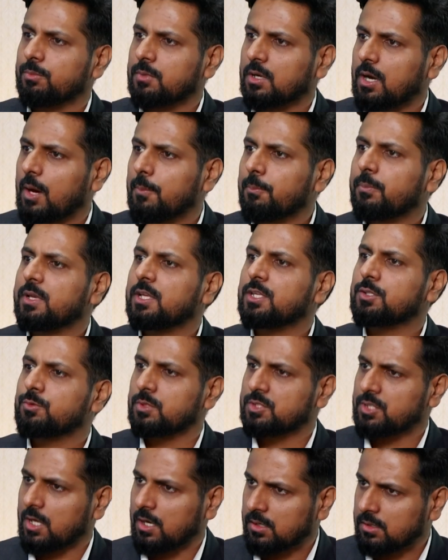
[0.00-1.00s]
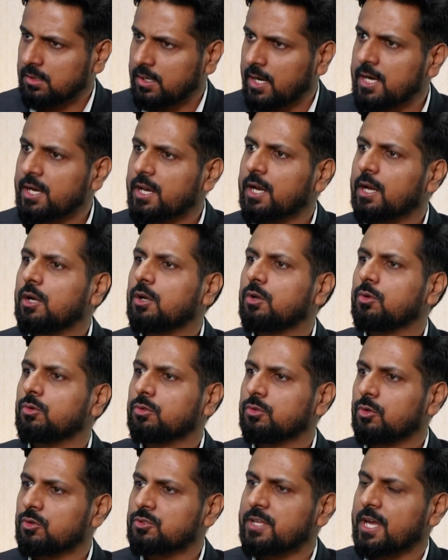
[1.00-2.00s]
the companies which are entering
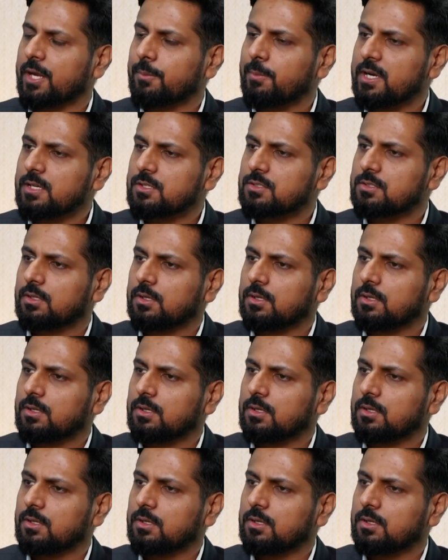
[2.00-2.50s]
into those segments?